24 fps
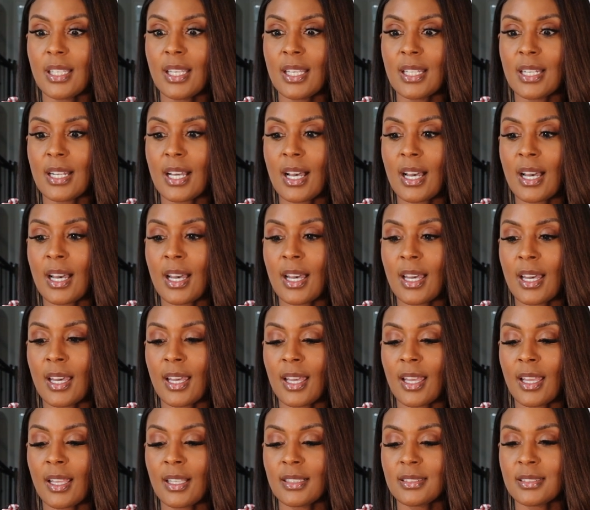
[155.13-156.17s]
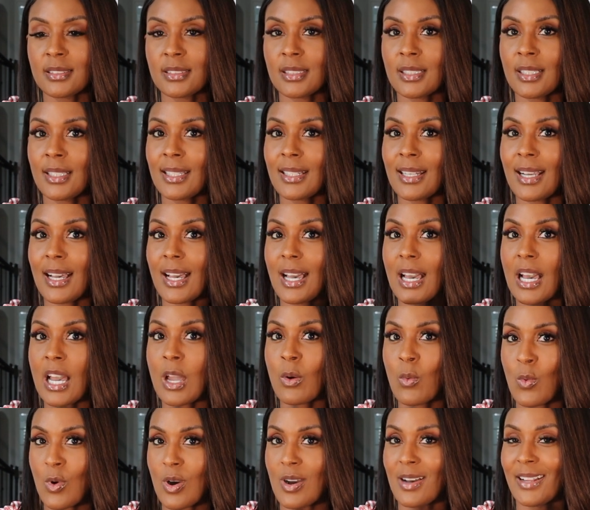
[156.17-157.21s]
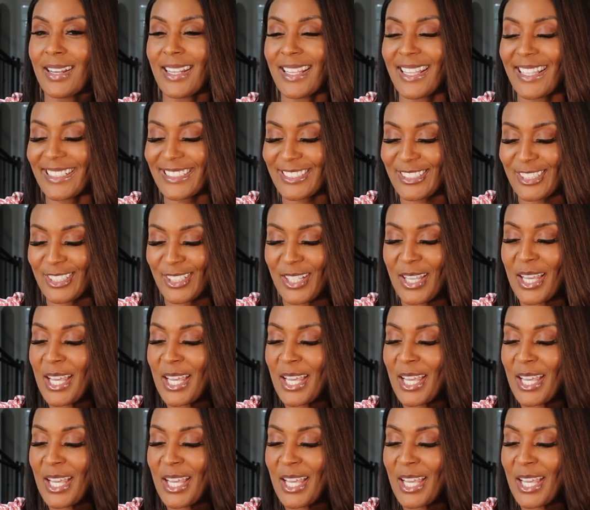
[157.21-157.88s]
and I said, I want it.